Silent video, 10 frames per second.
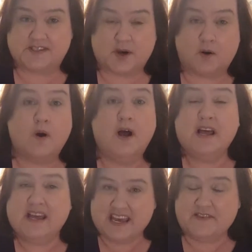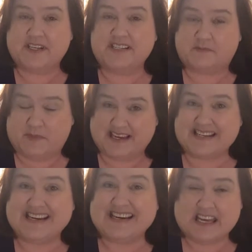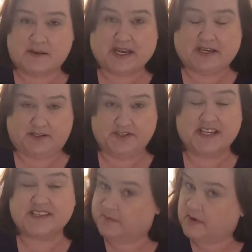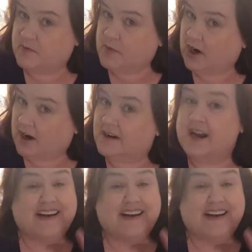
So even demanding emails, and some of them are,